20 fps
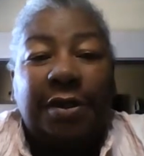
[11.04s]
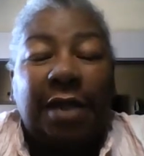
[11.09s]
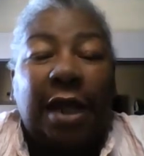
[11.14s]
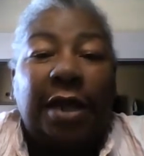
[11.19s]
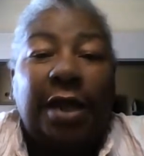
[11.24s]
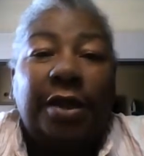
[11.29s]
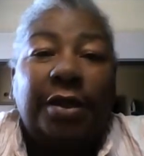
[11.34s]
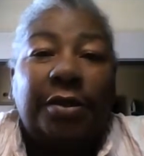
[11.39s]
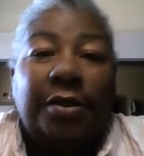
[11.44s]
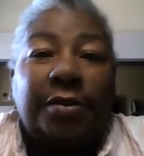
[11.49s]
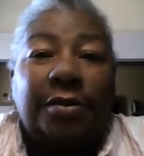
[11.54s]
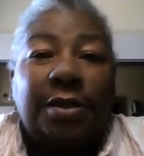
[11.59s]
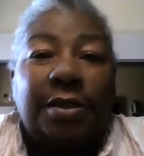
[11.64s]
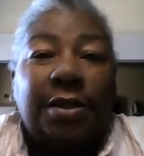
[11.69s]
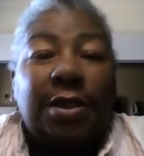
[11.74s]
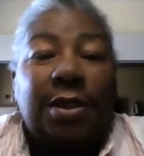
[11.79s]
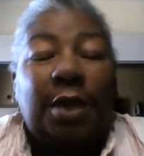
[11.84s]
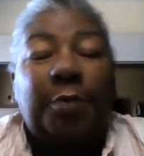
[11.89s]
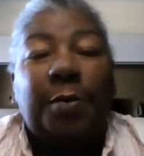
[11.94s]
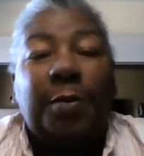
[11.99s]
Thank you
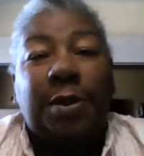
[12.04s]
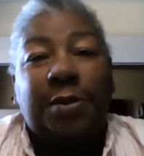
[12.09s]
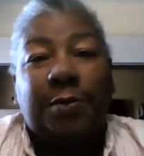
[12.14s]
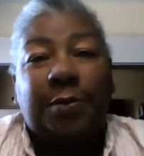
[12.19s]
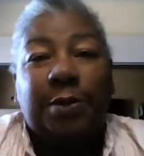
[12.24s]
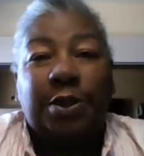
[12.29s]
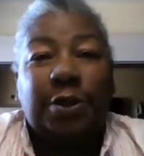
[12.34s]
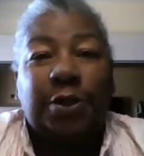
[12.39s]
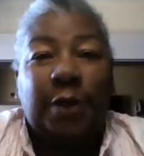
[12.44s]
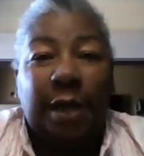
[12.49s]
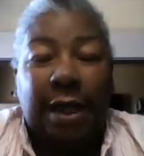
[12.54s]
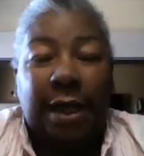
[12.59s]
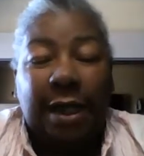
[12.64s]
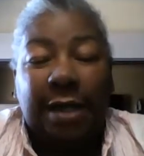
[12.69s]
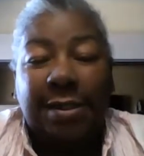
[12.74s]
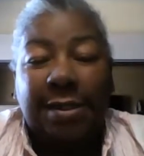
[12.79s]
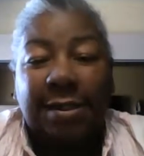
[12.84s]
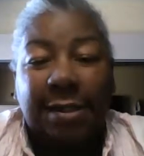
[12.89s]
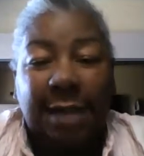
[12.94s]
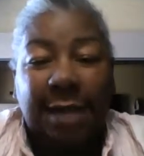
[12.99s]
so much for joining us
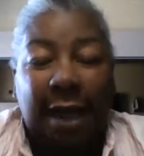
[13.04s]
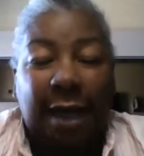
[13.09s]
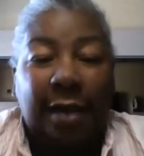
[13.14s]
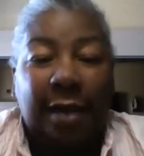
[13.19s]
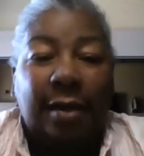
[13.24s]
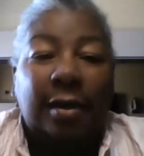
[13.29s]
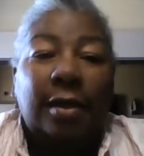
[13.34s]
today.